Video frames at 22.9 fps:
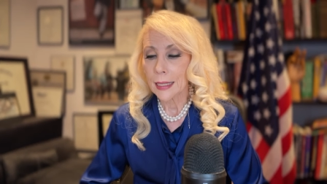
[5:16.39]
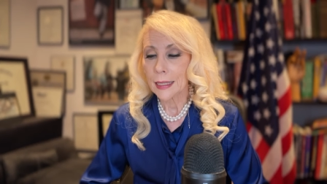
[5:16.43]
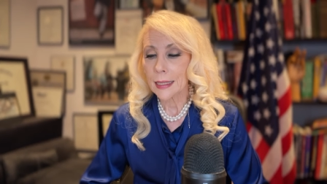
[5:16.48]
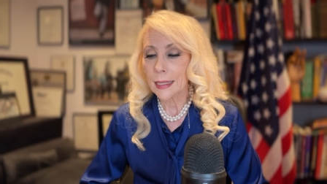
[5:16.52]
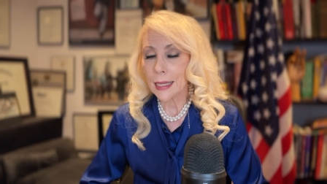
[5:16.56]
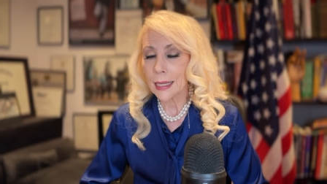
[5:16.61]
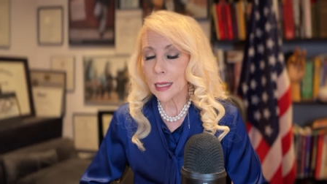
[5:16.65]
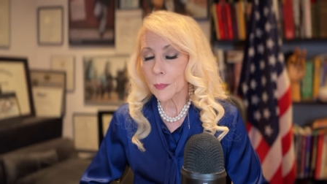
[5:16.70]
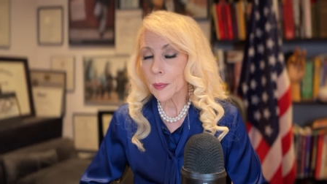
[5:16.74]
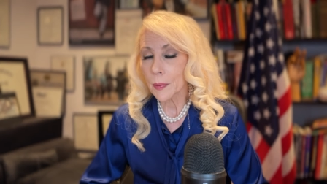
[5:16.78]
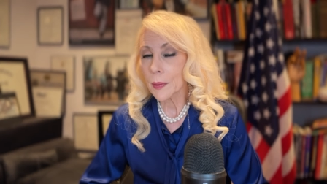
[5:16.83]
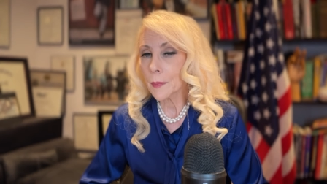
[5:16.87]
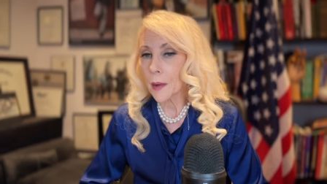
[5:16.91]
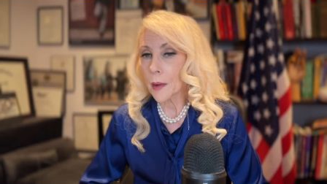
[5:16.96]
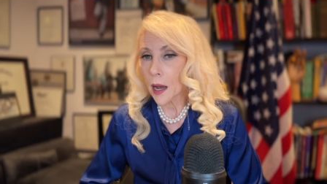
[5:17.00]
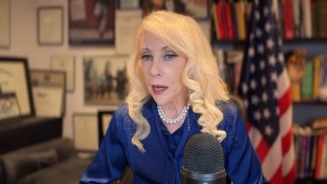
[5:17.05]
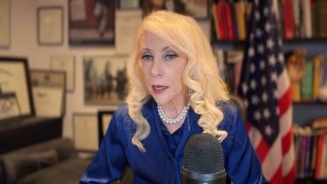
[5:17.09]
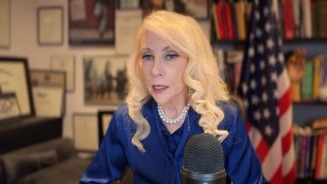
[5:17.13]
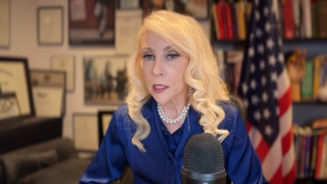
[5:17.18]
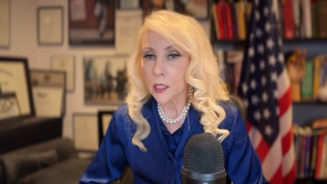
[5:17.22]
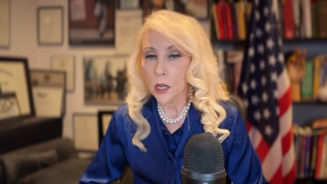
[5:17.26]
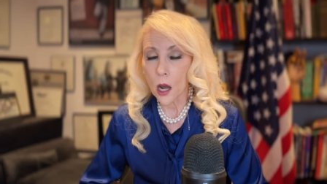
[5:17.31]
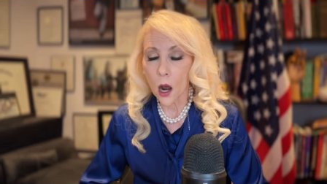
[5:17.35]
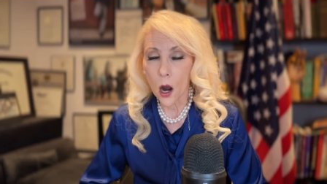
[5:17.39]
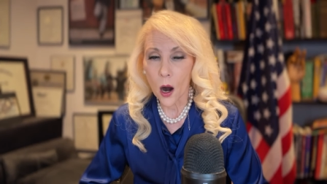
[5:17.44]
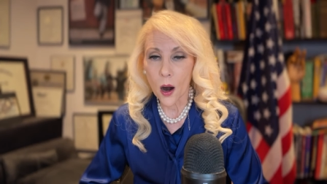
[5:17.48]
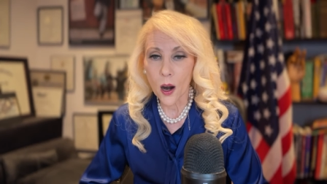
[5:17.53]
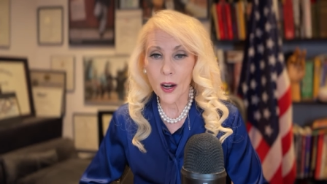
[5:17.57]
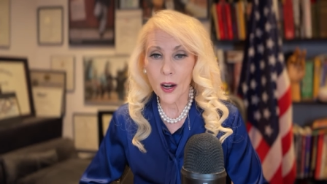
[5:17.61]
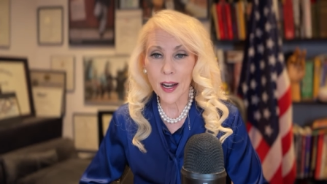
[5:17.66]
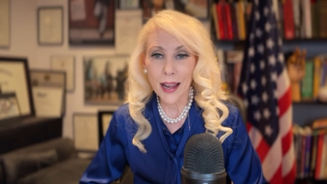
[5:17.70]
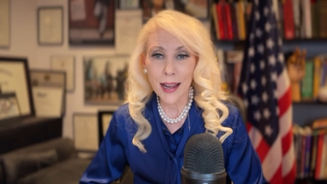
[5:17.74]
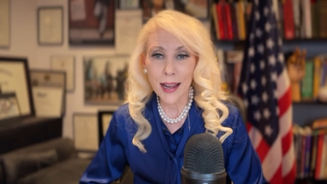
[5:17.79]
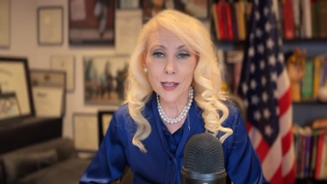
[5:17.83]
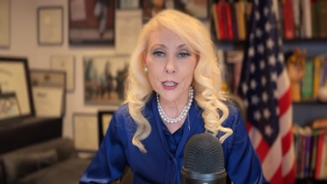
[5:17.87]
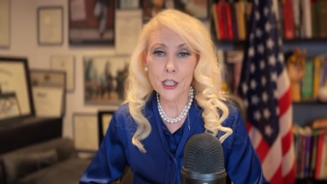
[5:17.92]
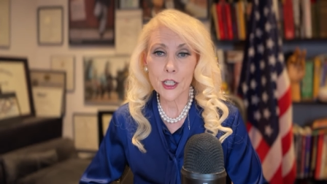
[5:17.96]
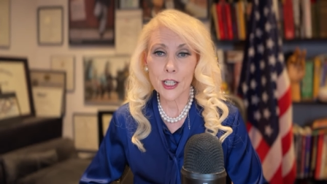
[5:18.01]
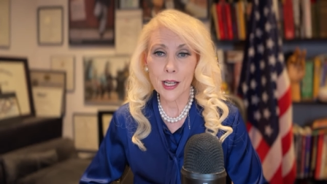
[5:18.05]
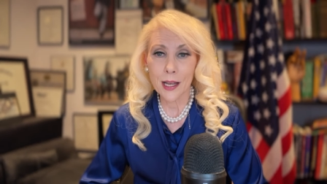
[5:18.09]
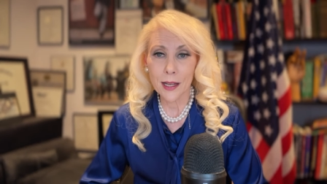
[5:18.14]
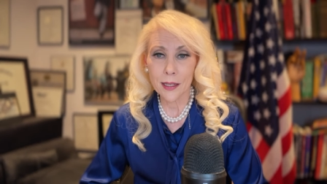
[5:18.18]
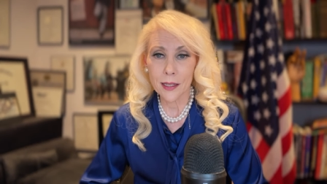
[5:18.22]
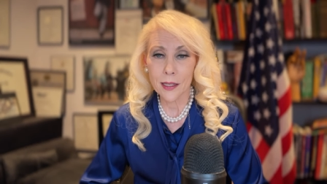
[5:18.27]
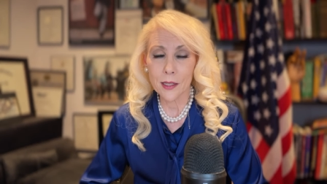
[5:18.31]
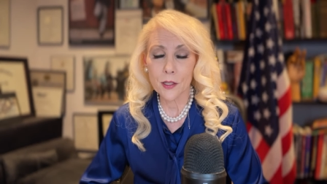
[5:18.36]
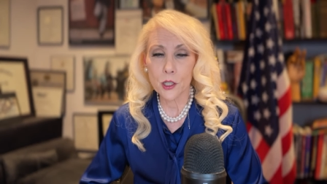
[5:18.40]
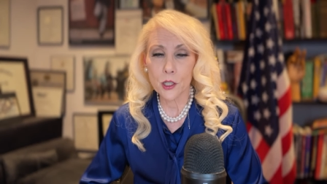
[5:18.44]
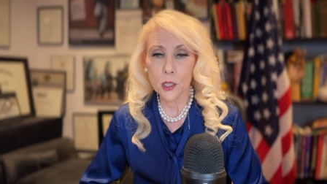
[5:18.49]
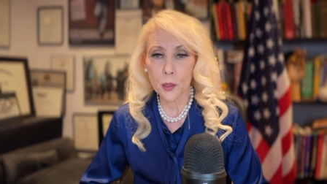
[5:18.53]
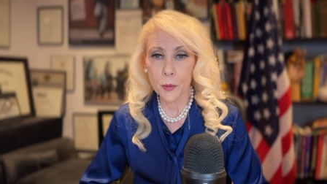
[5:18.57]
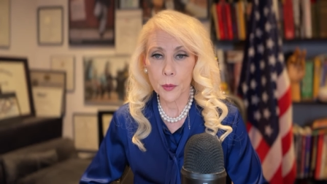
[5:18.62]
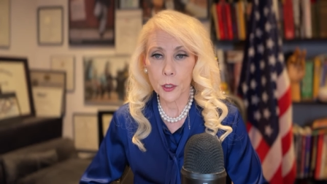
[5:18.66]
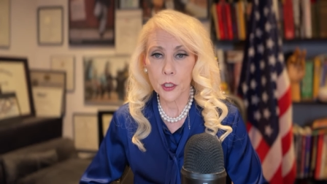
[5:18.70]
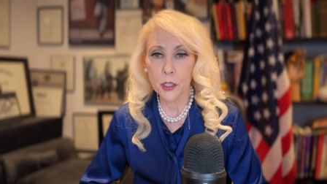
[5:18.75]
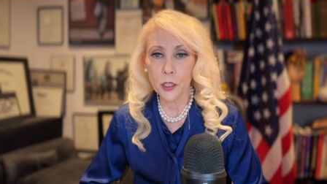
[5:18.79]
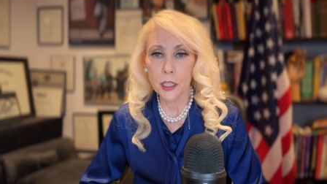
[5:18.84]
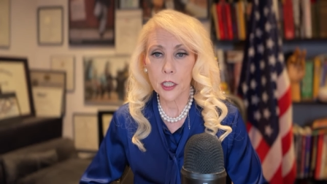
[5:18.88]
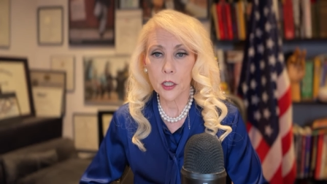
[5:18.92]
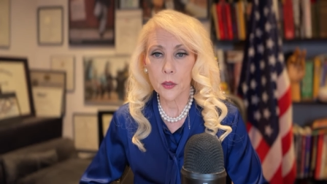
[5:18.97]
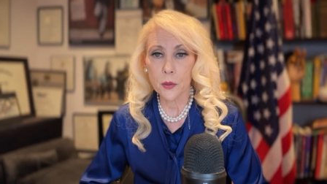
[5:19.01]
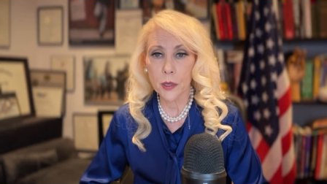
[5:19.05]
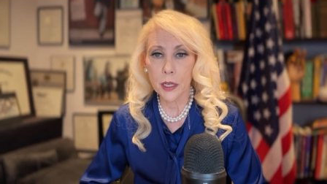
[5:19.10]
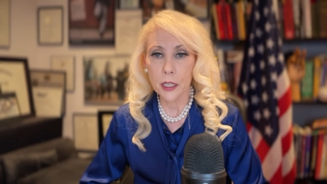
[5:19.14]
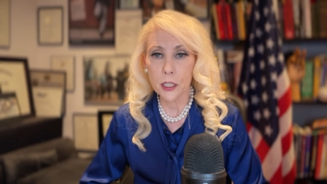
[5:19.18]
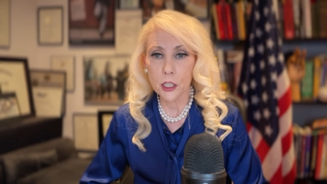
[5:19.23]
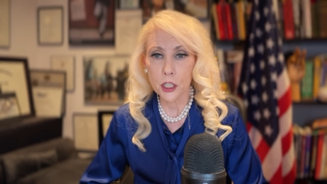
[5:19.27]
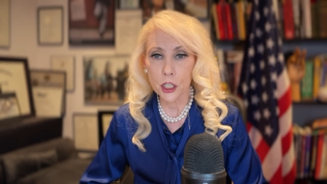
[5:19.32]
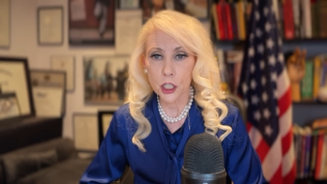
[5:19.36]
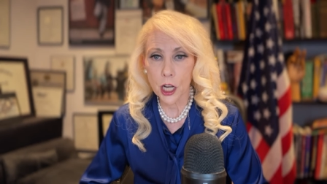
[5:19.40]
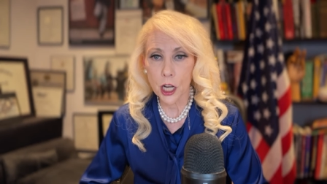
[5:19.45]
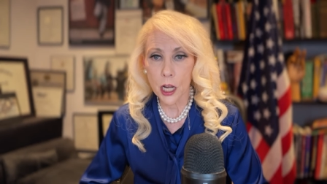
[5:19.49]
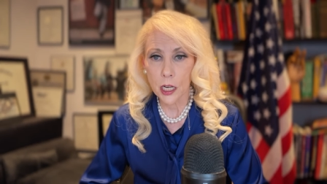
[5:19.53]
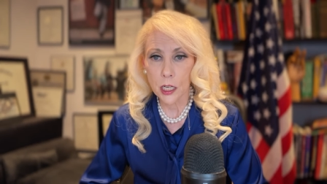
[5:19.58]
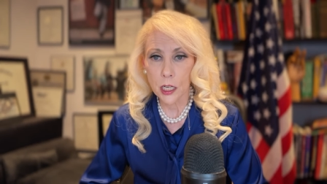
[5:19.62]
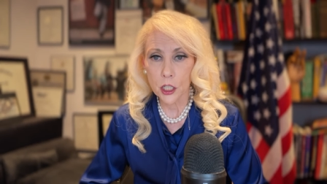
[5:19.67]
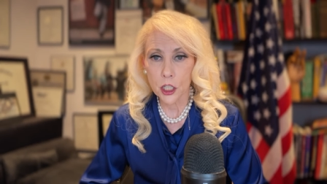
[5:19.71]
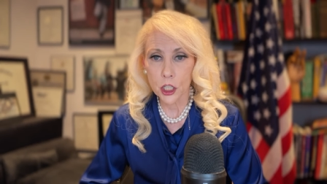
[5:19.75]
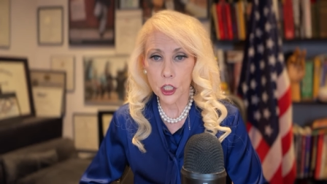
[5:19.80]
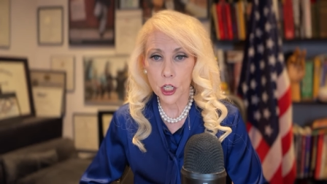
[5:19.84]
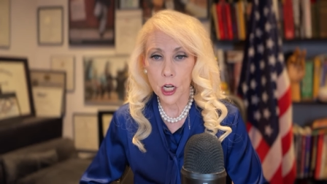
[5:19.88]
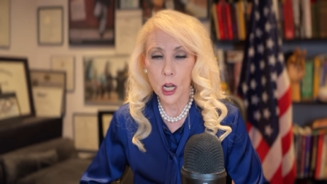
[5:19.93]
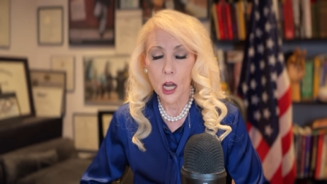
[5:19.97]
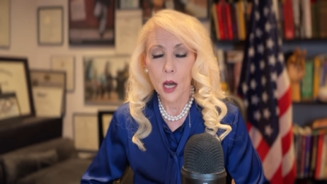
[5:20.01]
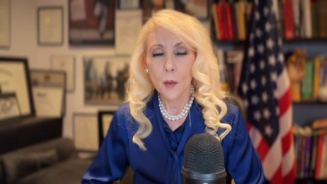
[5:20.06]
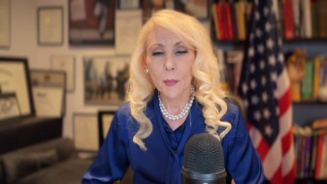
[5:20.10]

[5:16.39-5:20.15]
Keep in mind, our hashtag is community creates change.